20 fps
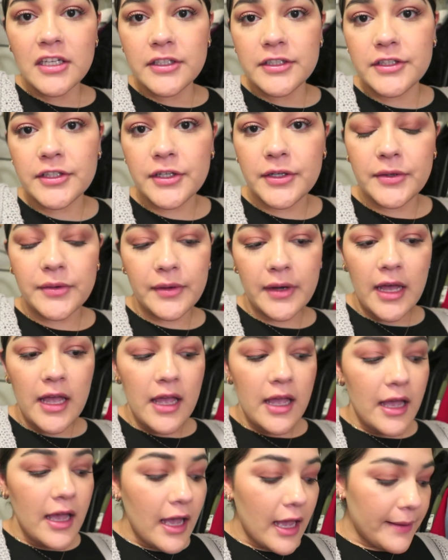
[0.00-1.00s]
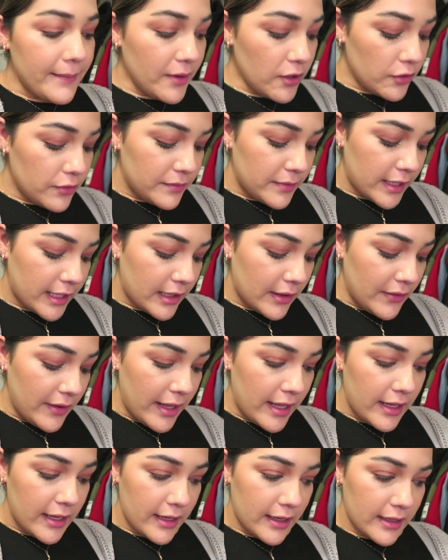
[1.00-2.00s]
So I'm home now
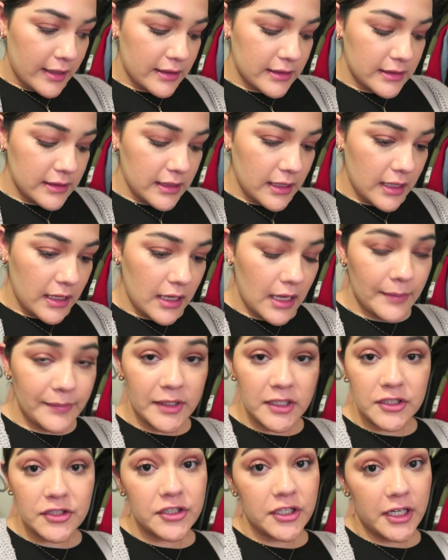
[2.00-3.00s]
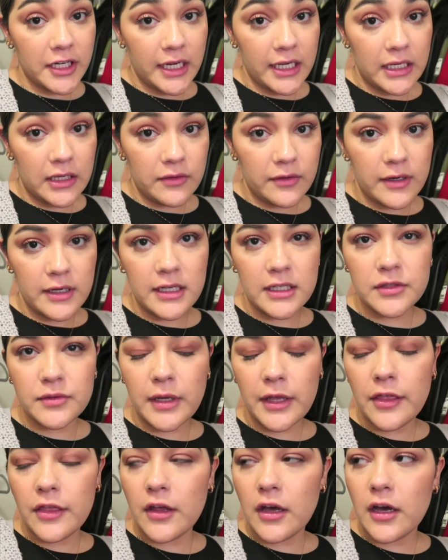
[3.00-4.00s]
and I'm going to start getting ready. So
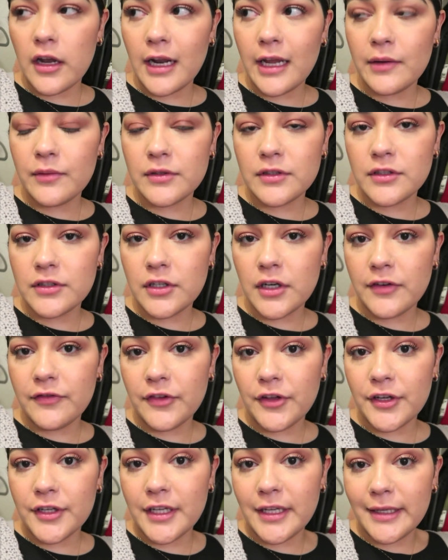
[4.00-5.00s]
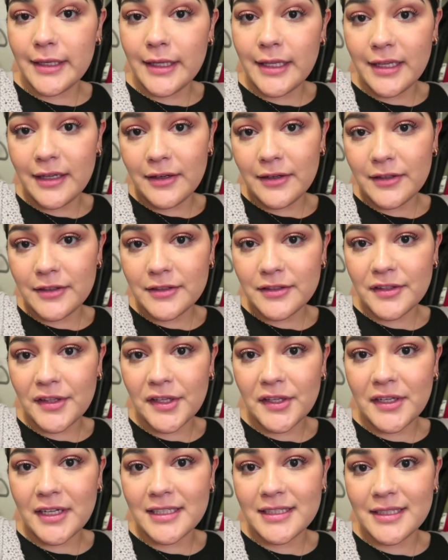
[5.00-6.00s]
I thought I would start vlogging here so that
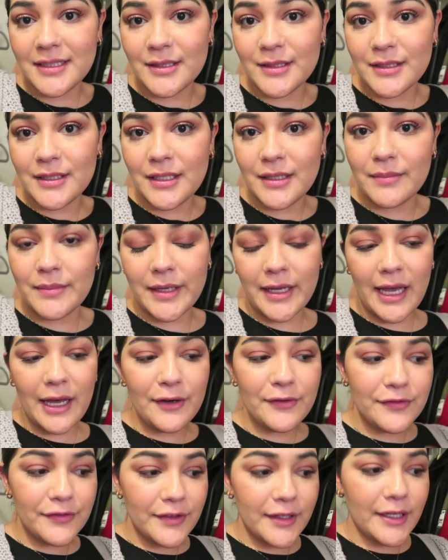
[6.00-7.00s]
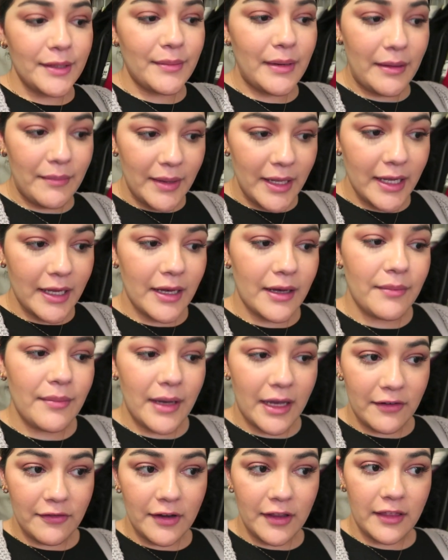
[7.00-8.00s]
you guys can see my outfit, my makeup,
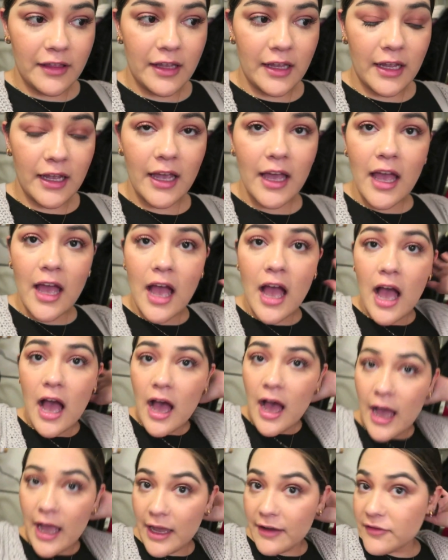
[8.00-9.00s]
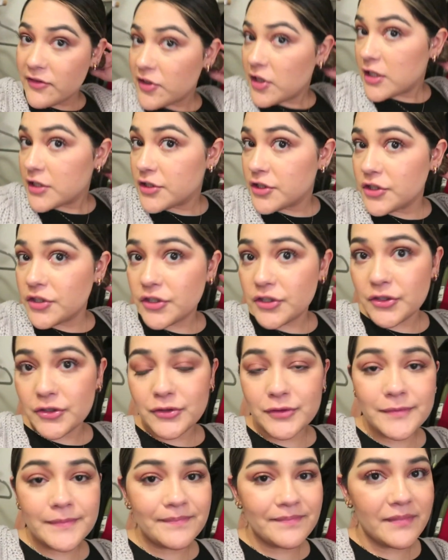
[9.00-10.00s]
everything. I have a lot to
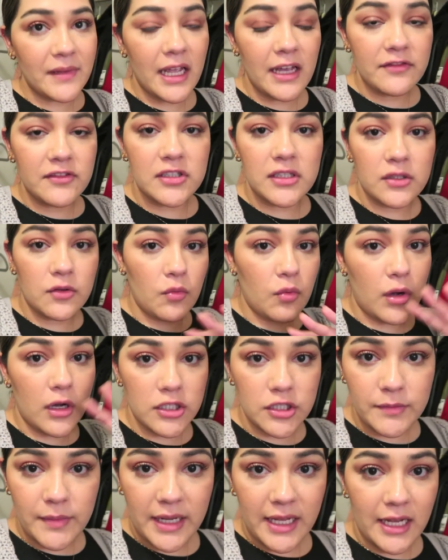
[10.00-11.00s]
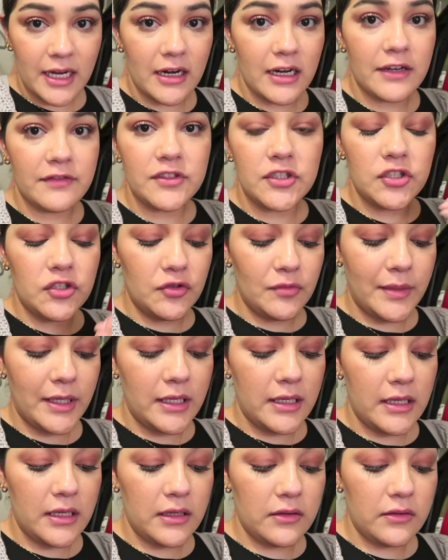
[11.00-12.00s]
do. I have to like wash my hair. I have to do my
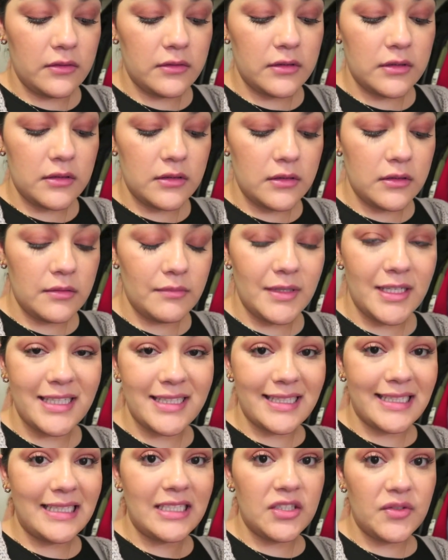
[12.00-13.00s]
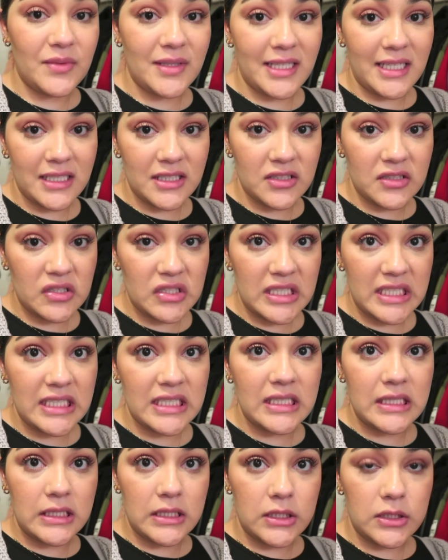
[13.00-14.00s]
nails because I didn't do it
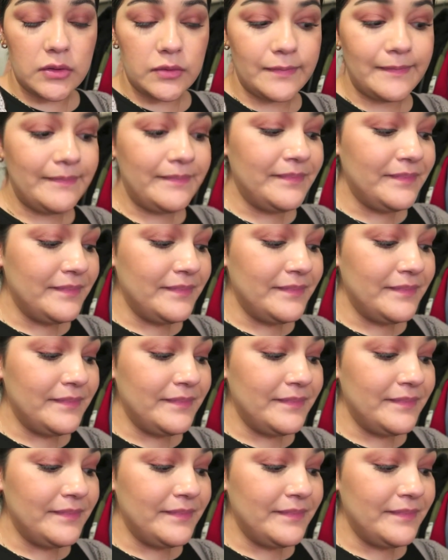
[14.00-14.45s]
yesterday. So